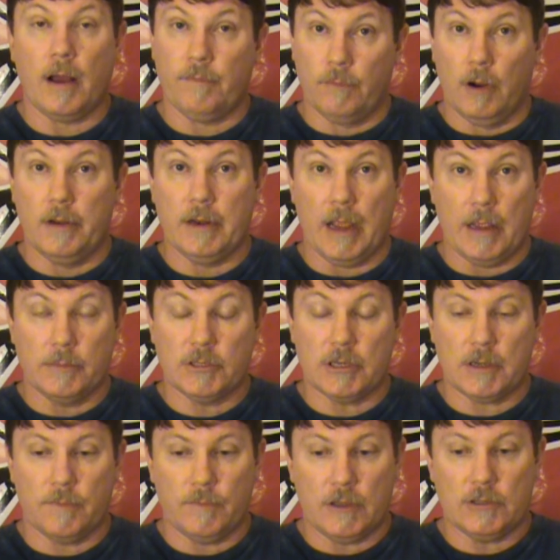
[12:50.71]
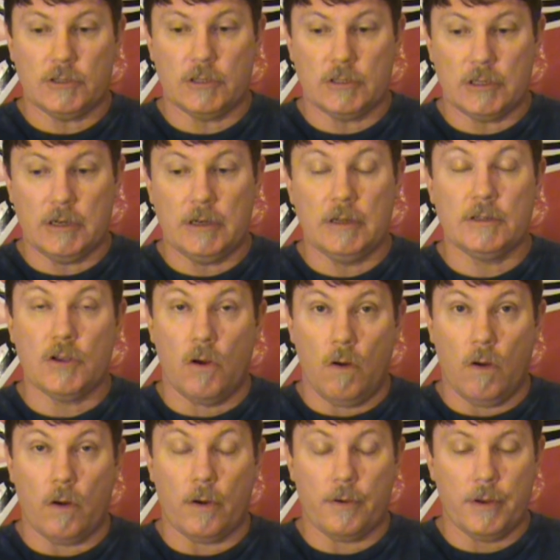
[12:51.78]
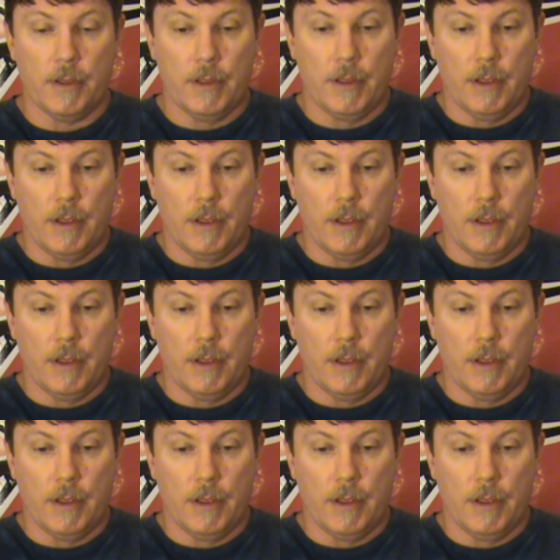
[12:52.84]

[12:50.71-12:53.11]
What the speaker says: I've run games at conventions, and it is hard.